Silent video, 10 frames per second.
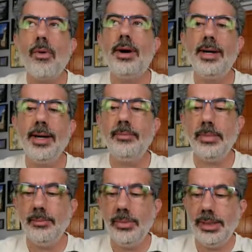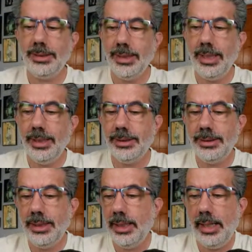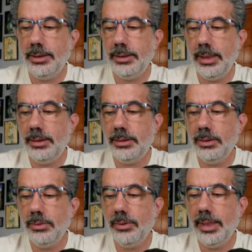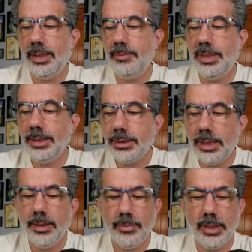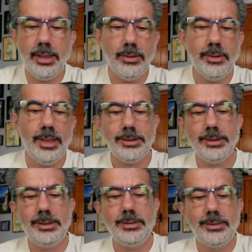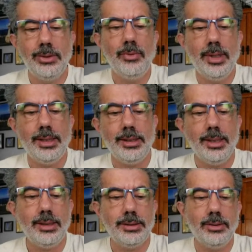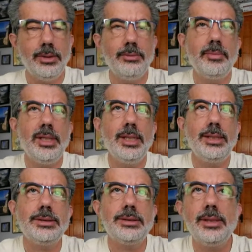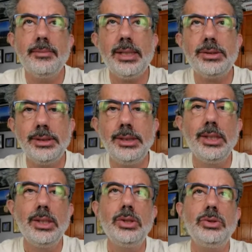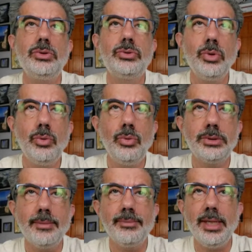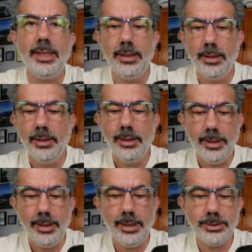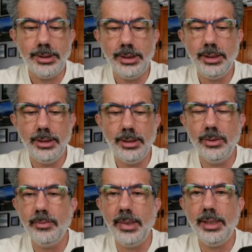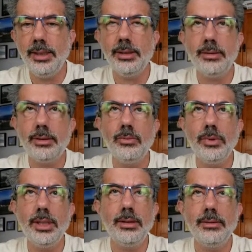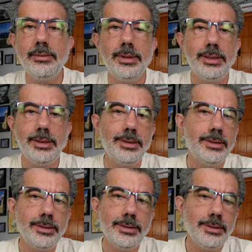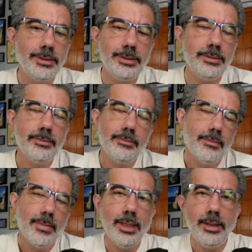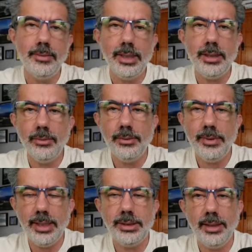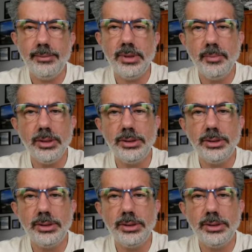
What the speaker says: And I'm really excited to see it. I just don't know. They keep teasing it, but they don't actually do anything. So it would be nice to see them actually do something and actually, make it to where we actually have the smaller